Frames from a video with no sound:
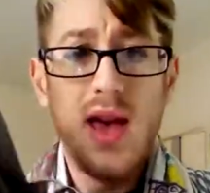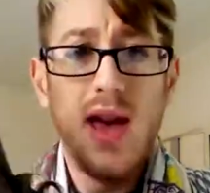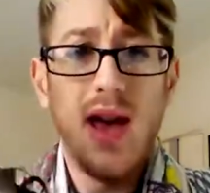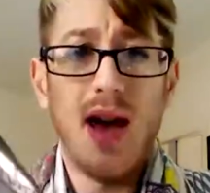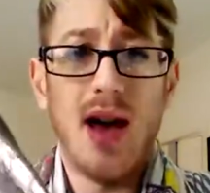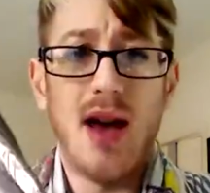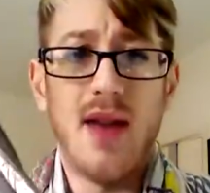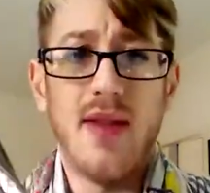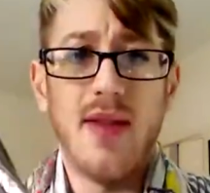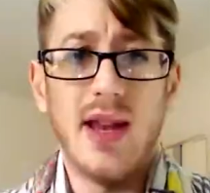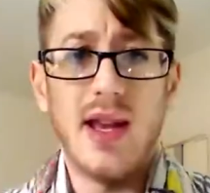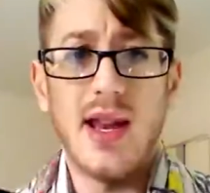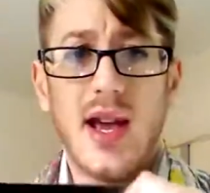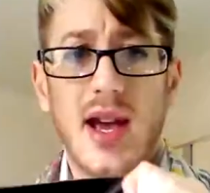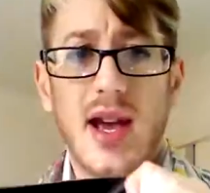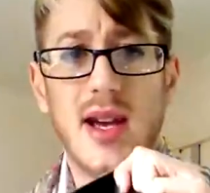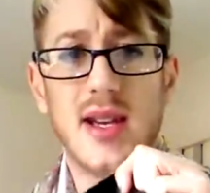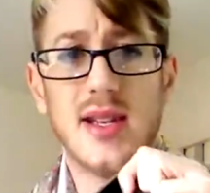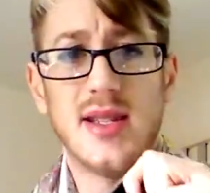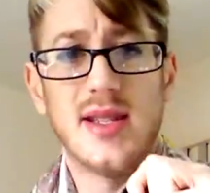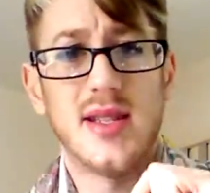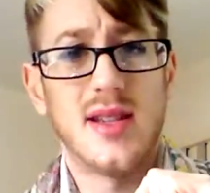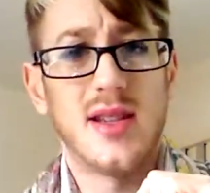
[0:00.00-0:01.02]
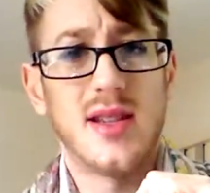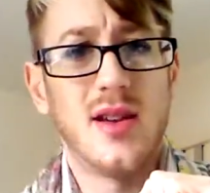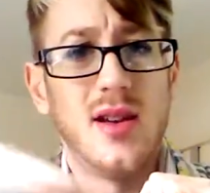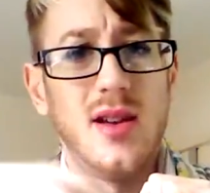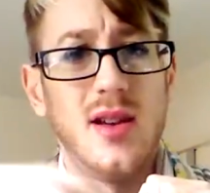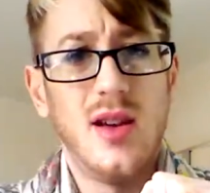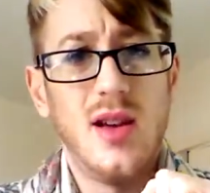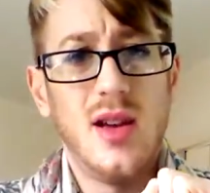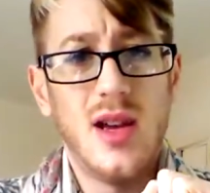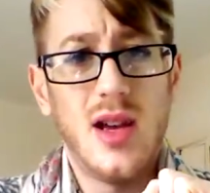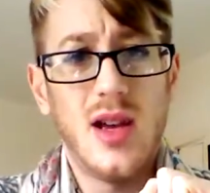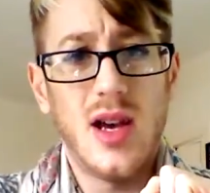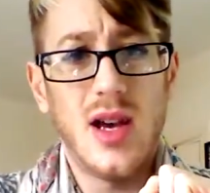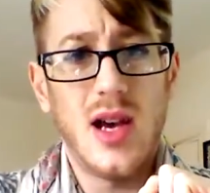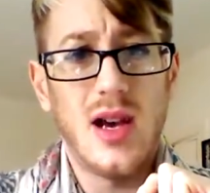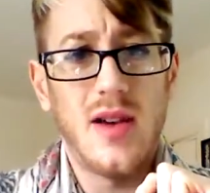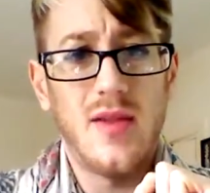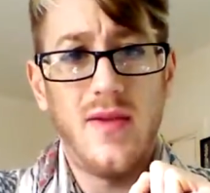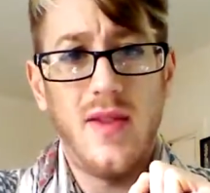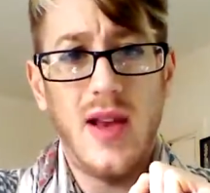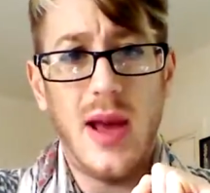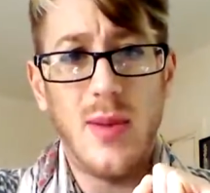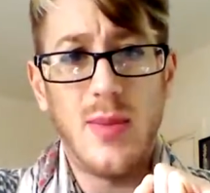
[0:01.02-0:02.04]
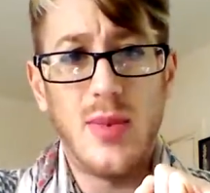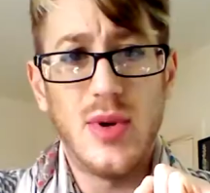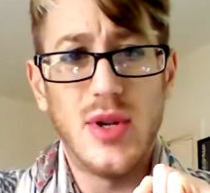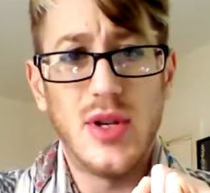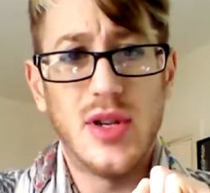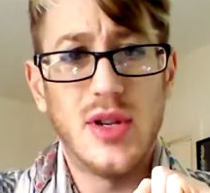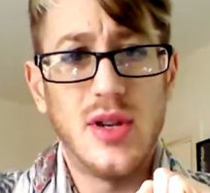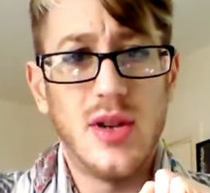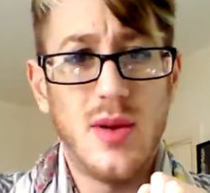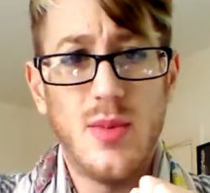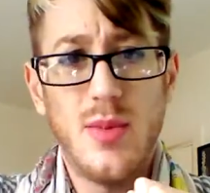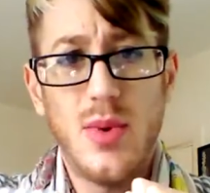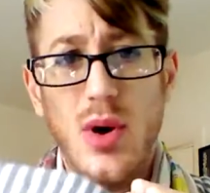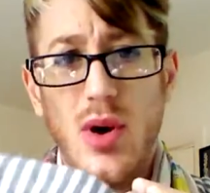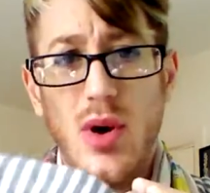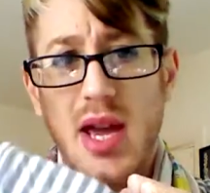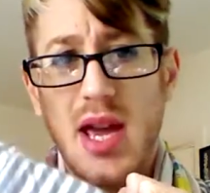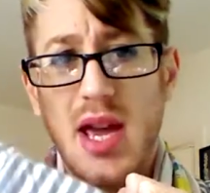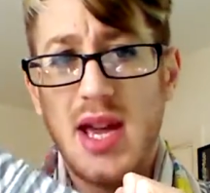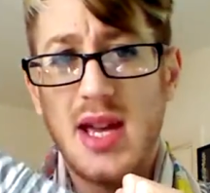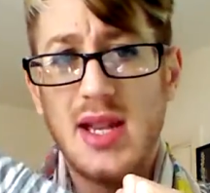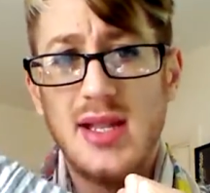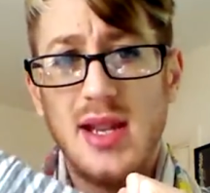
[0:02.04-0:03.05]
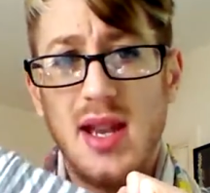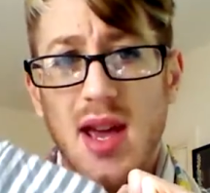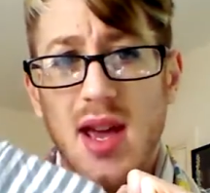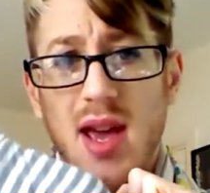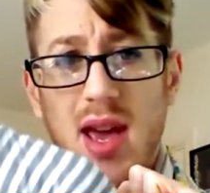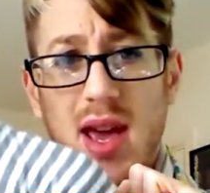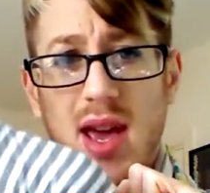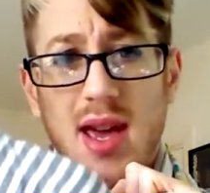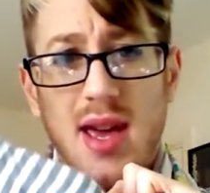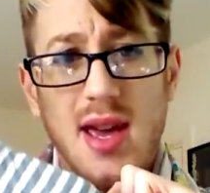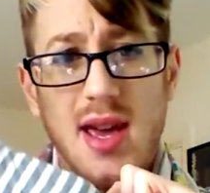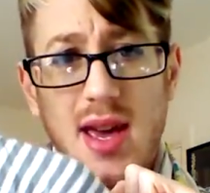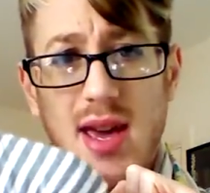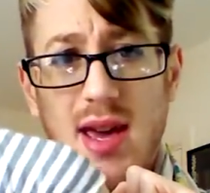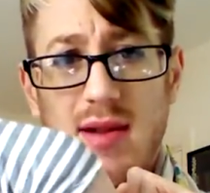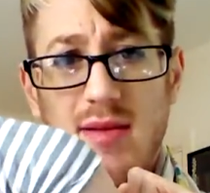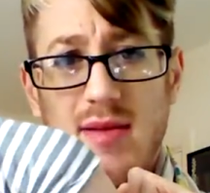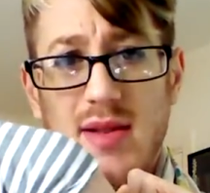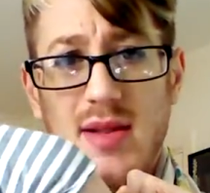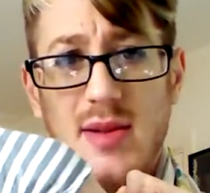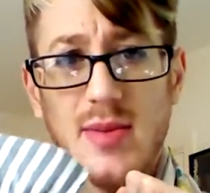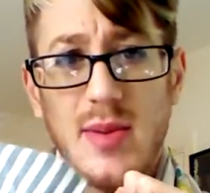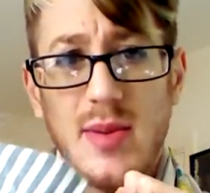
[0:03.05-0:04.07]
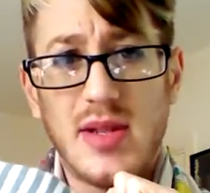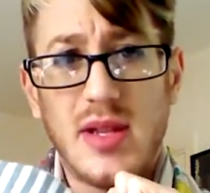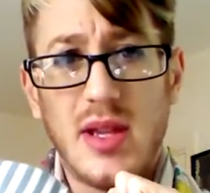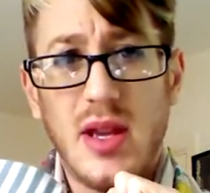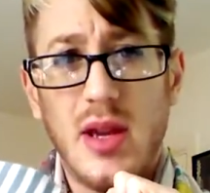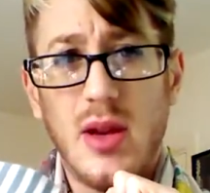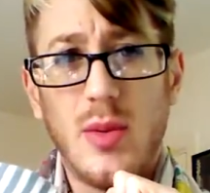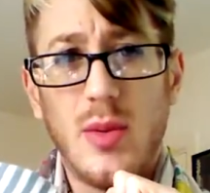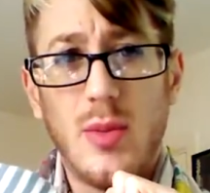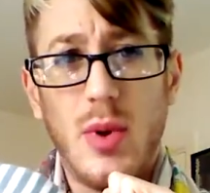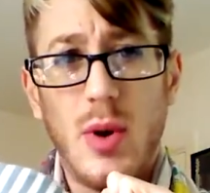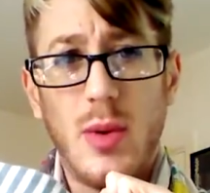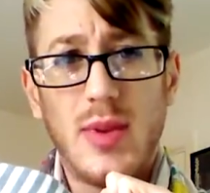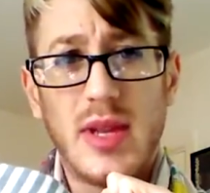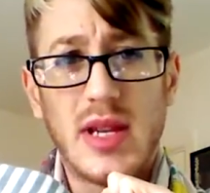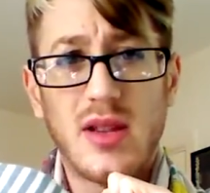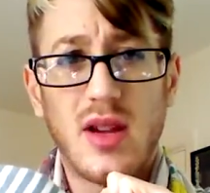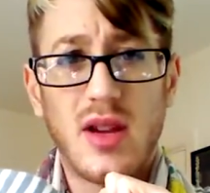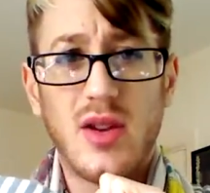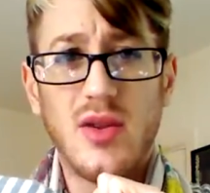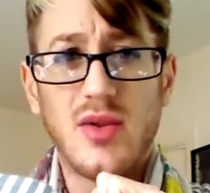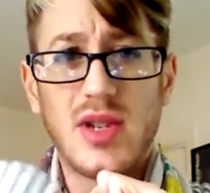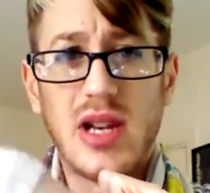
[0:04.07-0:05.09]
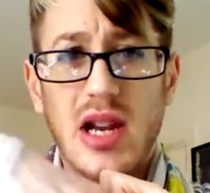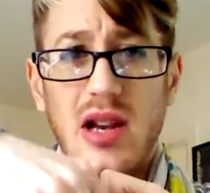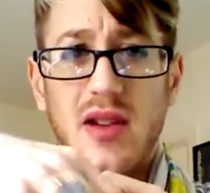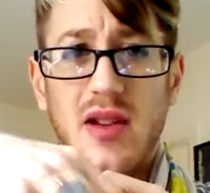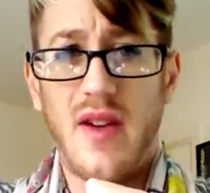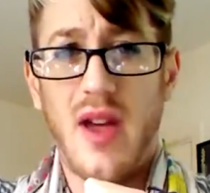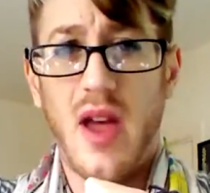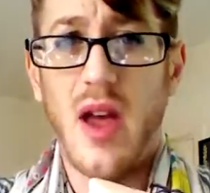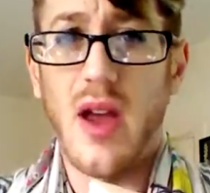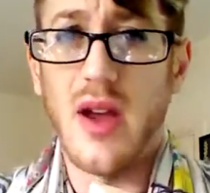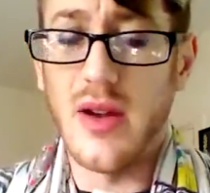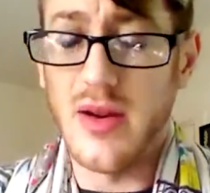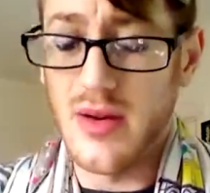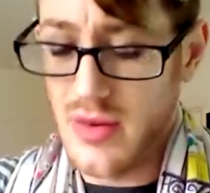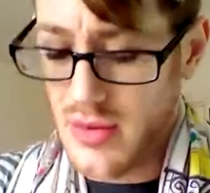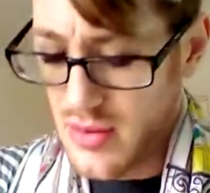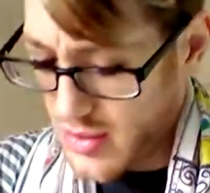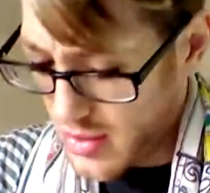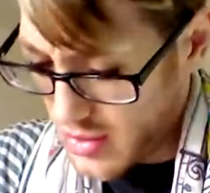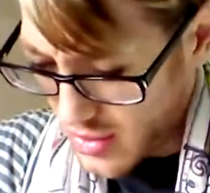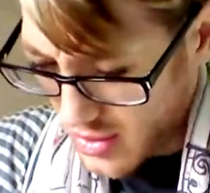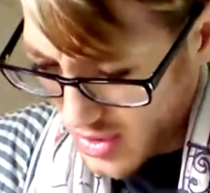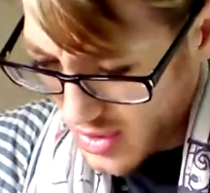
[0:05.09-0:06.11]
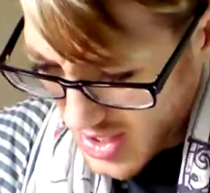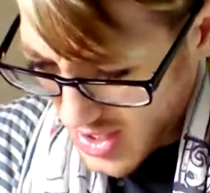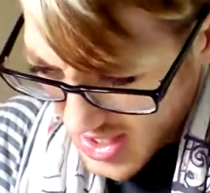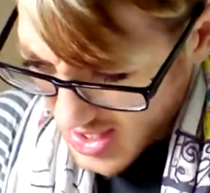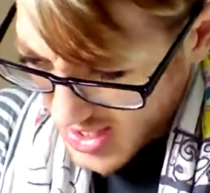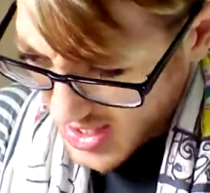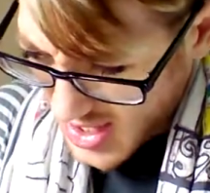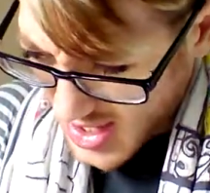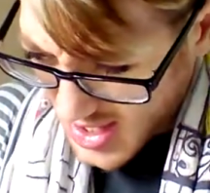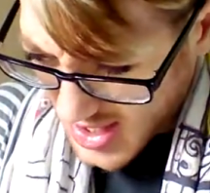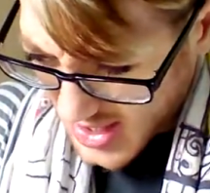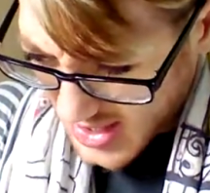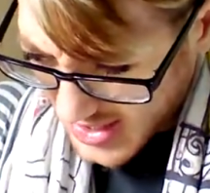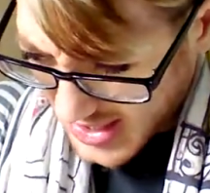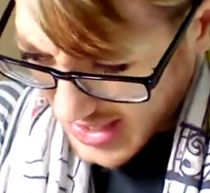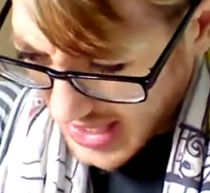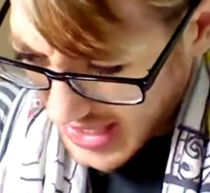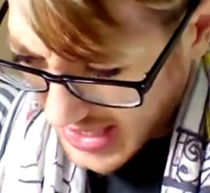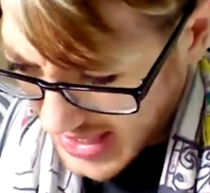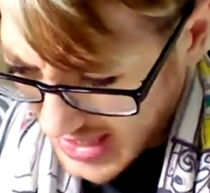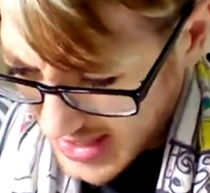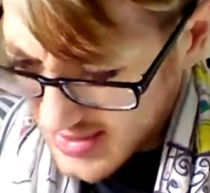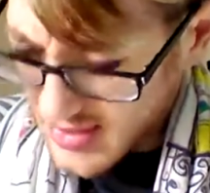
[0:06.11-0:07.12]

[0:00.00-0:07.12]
and then it has a flappered pocket here as well, so you can pop things like your telephone or keys